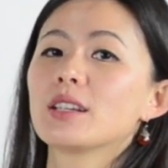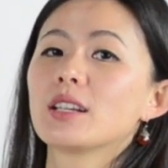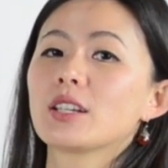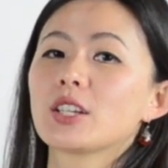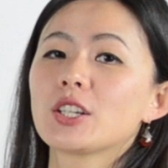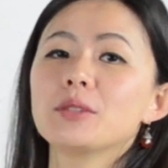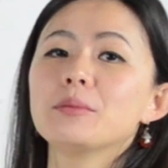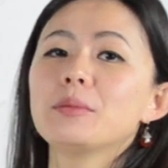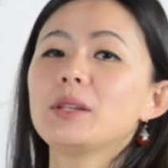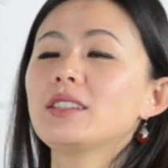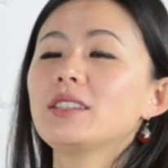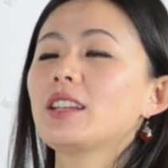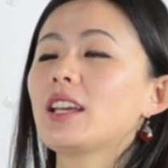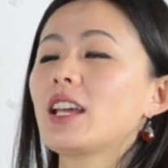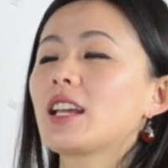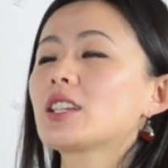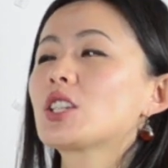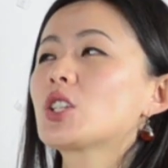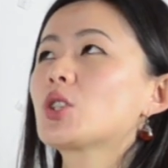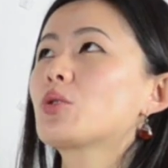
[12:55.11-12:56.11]
could mean
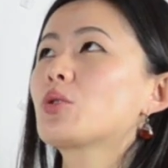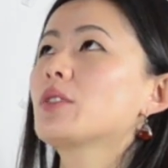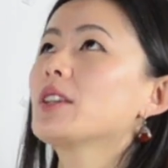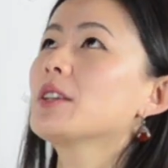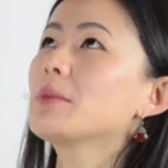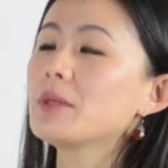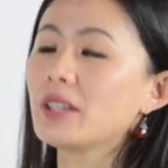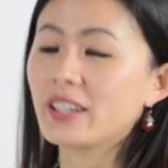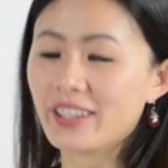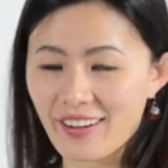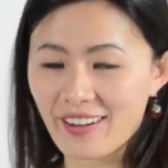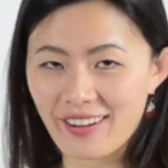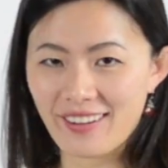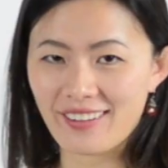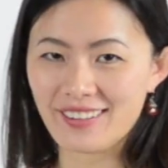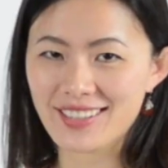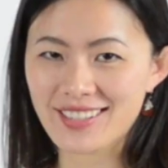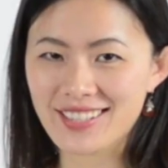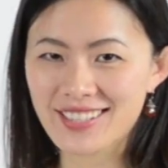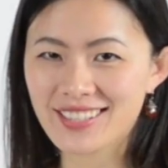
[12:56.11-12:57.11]
extremely
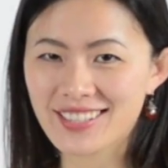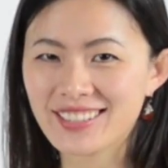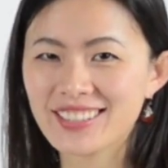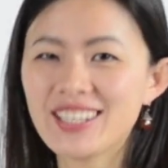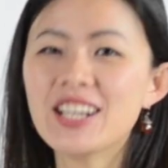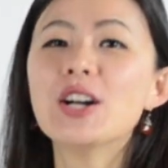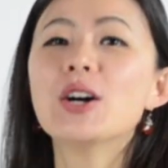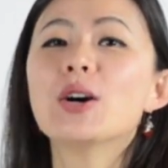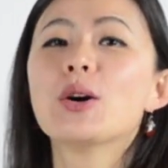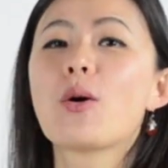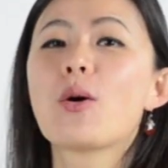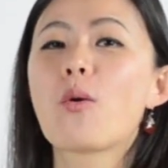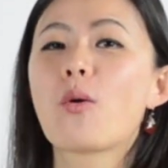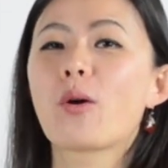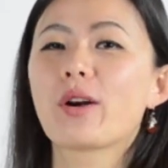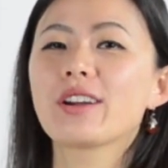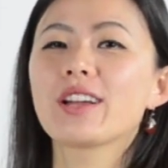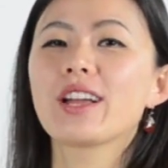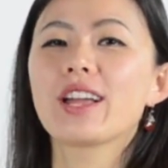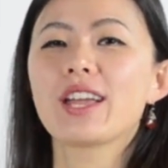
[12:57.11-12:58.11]
hot
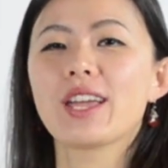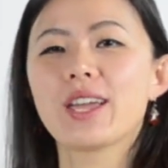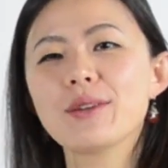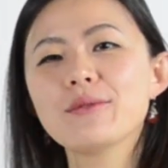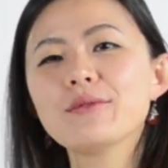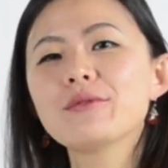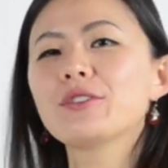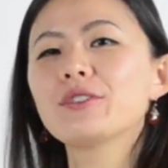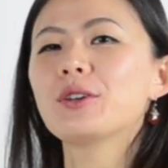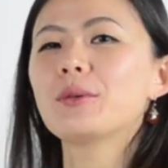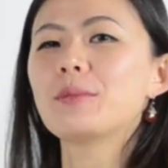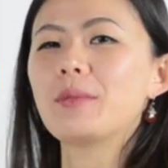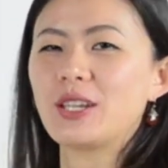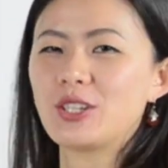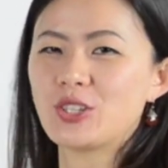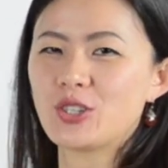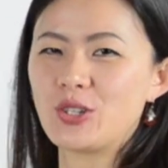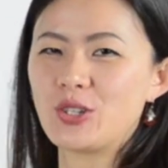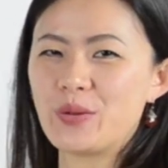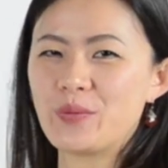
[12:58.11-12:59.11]
or
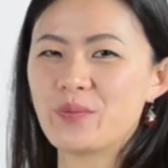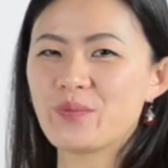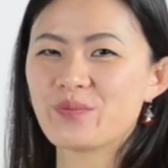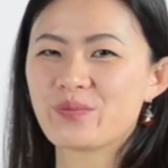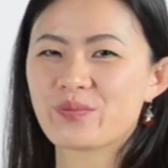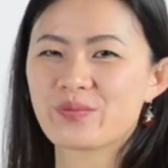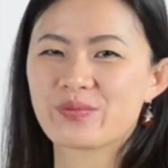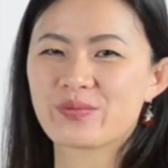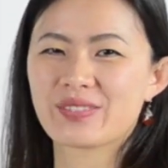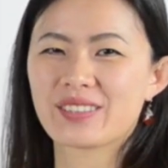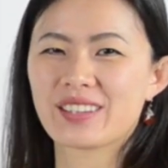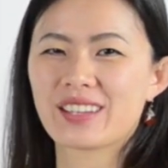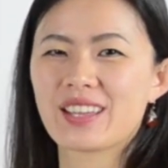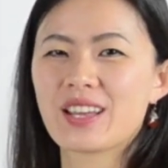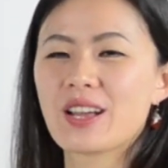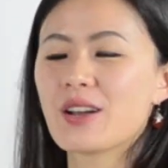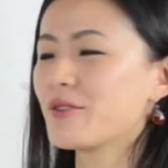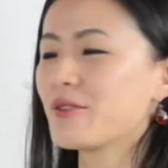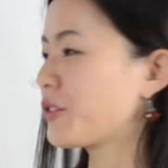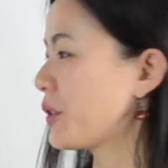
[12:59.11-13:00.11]
inflammation.
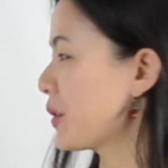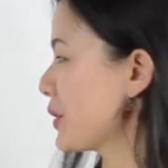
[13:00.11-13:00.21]
For